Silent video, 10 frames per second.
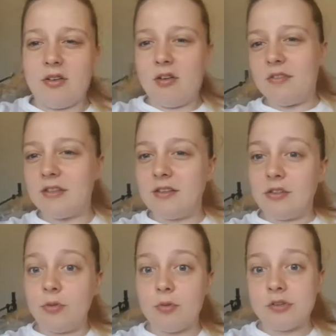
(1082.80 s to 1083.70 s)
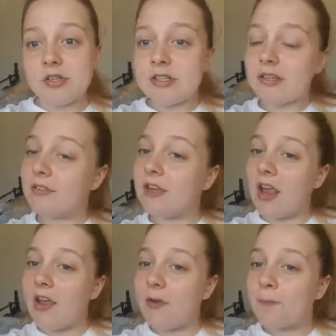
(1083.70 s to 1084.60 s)
I don't know if this is super interesting
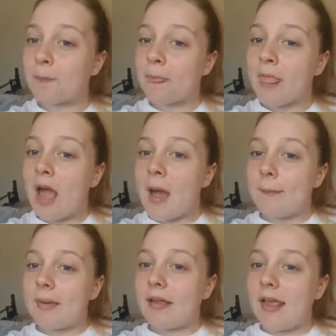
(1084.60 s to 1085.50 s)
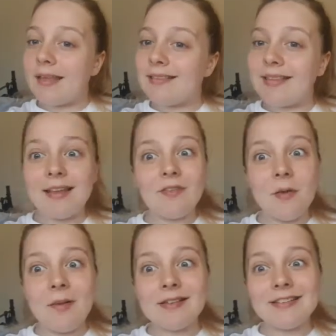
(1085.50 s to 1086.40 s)
for you. But, yes, thank
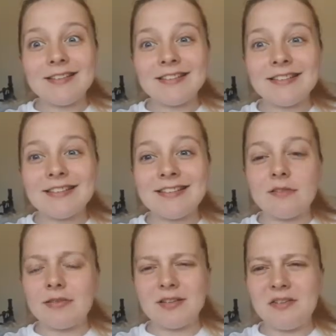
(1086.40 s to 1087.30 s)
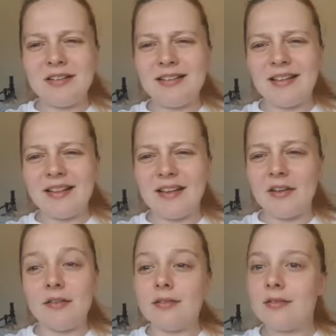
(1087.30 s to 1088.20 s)
you very much. Oh, I don't need to say
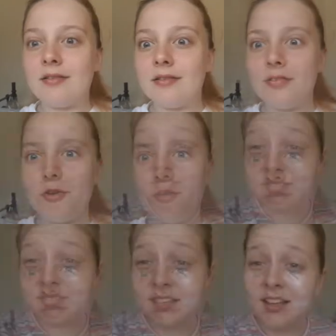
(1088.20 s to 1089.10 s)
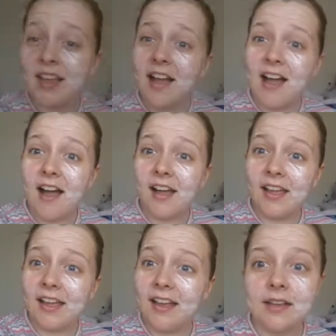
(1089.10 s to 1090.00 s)
thank you. God, stupid.
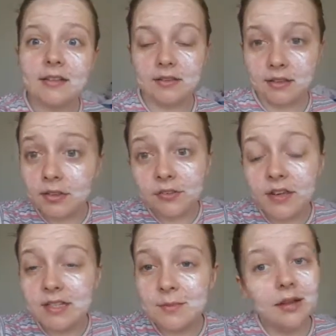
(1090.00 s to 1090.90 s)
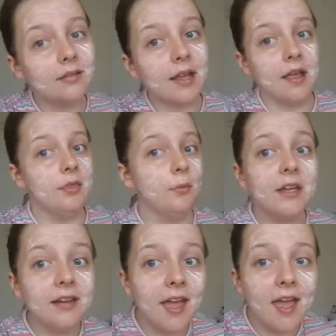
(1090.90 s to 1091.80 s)
Hiya, excuse the face mask and
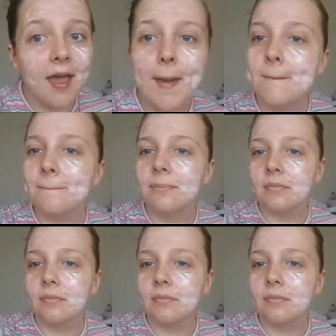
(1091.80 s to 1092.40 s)
the weird hair.